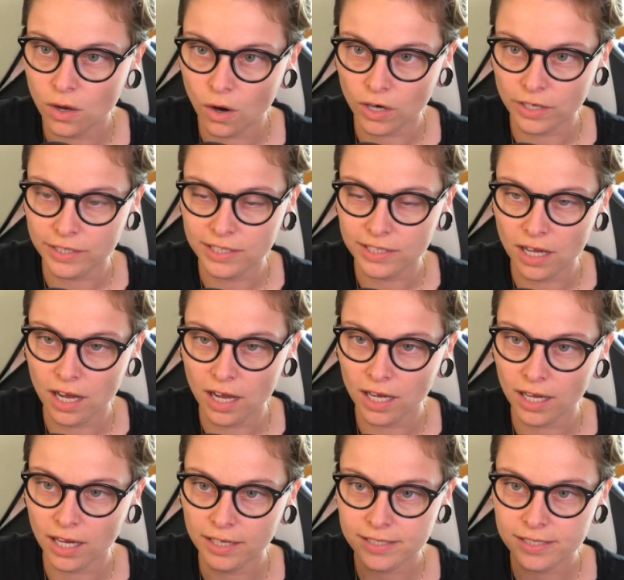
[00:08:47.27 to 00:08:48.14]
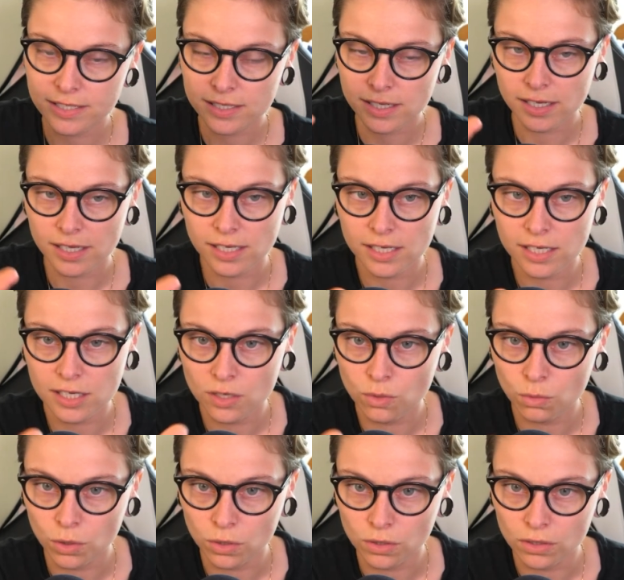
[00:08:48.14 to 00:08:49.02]
are not
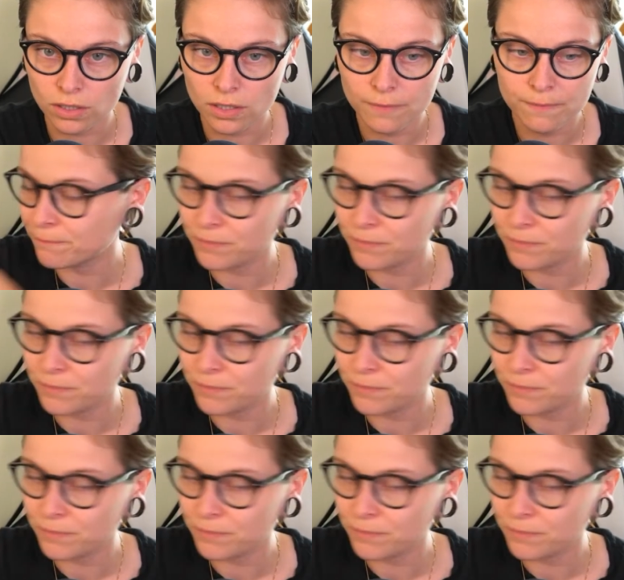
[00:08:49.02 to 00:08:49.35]
equal.